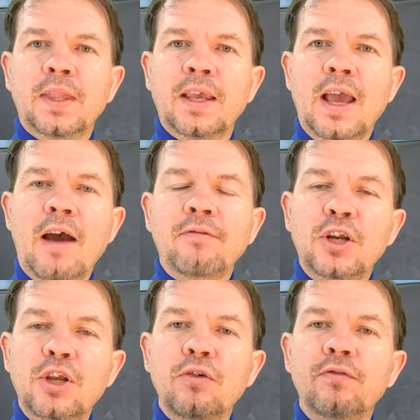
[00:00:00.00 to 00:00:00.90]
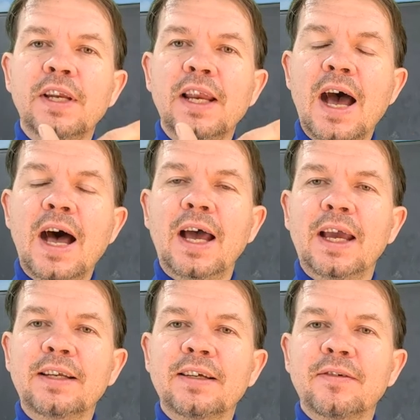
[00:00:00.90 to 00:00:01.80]
after you've
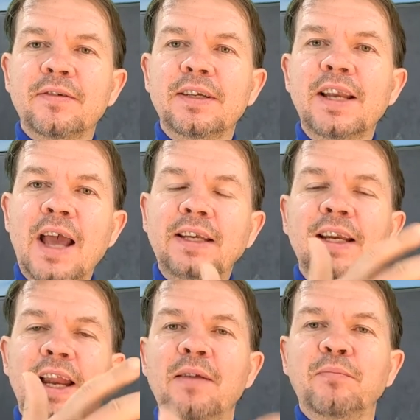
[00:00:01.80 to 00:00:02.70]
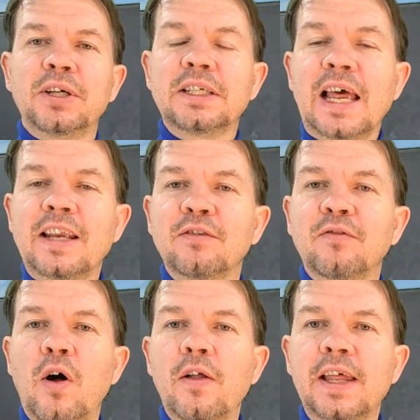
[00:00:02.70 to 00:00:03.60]
denied 99% of
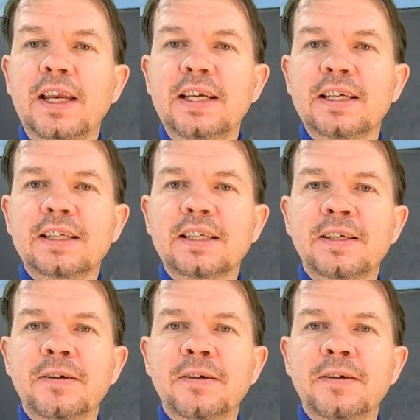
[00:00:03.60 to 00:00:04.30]
all that is.